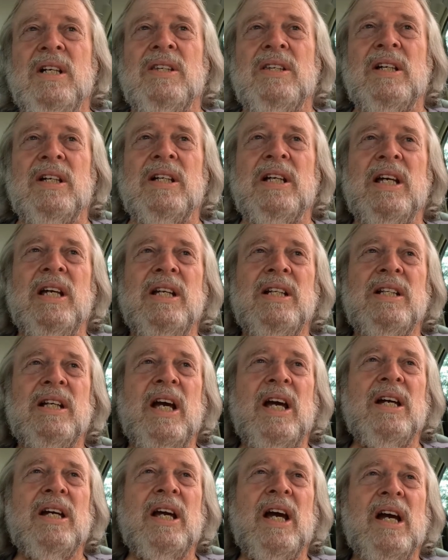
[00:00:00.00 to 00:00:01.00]
that he
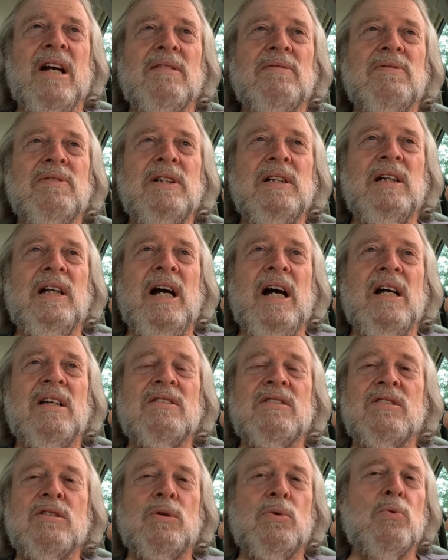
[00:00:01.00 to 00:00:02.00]
take every
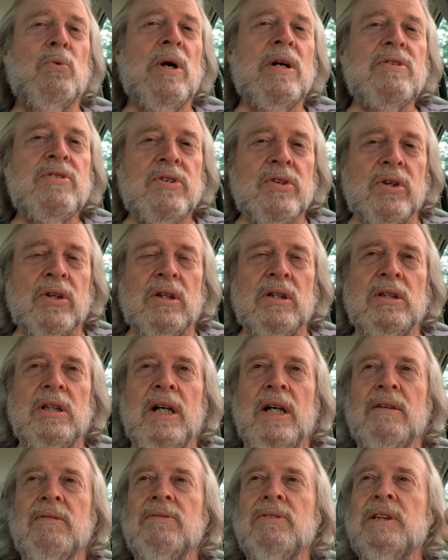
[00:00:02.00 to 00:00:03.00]
last treasure,
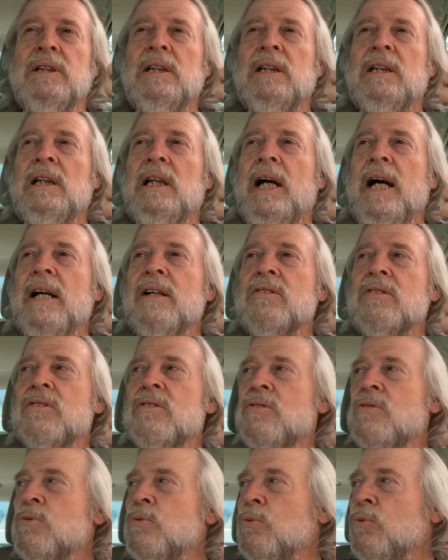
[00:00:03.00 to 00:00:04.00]
every
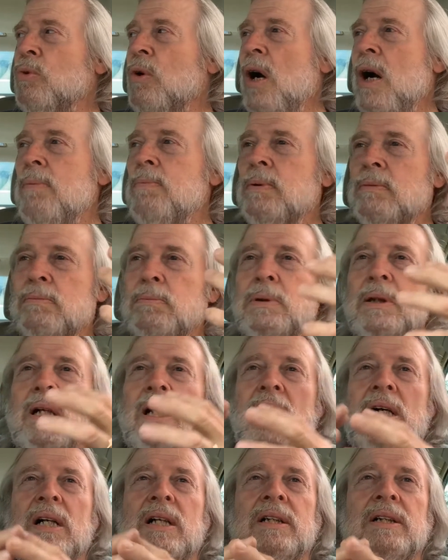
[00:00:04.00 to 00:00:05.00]
last drop of
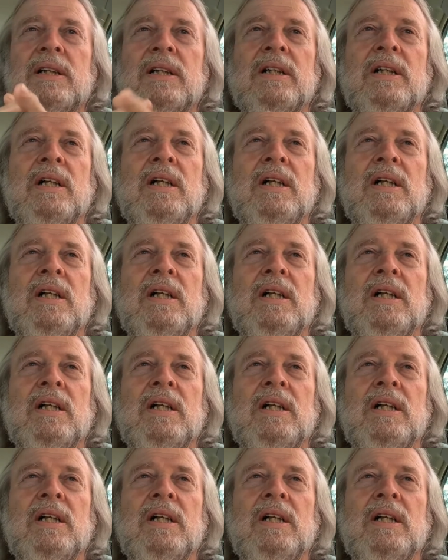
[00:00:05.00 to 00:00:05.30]
blood